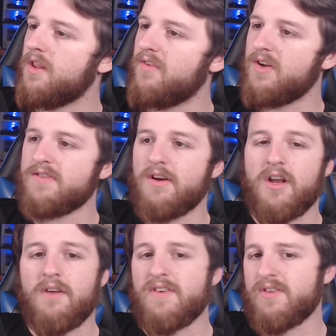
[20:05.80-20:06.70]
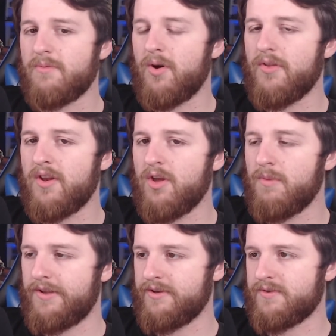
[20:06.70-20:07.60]
They've also gone over some other new
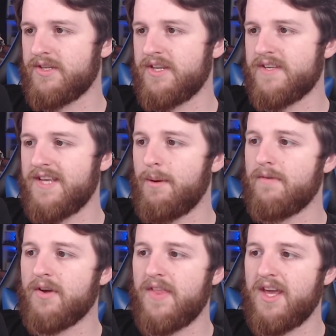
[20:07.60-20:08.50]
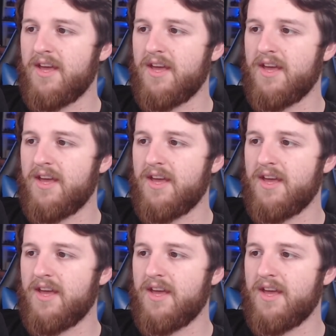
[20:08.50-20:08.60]
models. So as you can see, we've got the